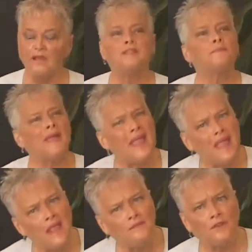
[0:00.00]
The
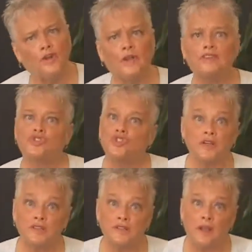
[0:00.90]
behavior is
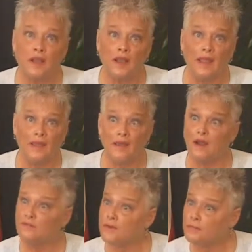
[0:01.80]
just the clay
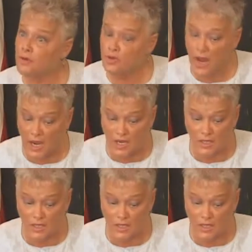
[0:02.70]
of the Buddha.